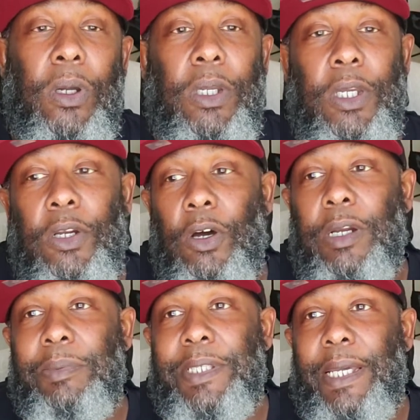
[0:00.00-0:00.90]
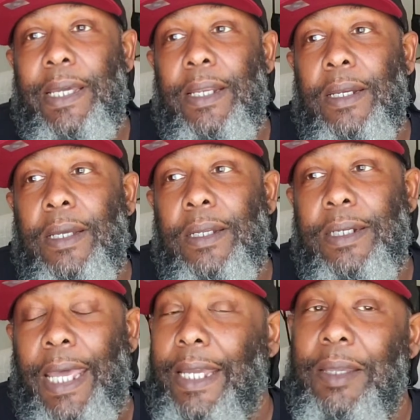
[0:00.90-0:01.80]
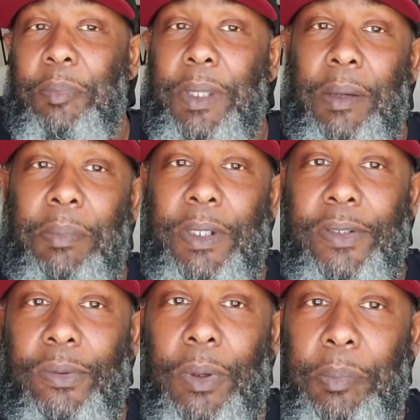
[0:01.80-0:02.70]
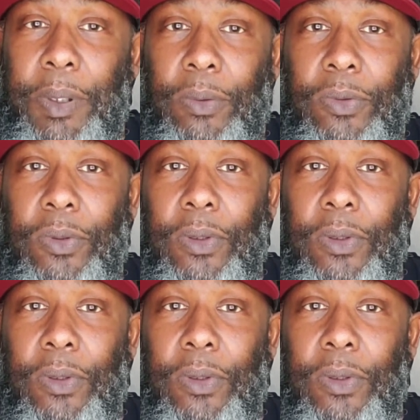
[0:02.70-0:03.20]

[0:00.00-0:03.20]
you know what I'm saying? That could be a mental abuse,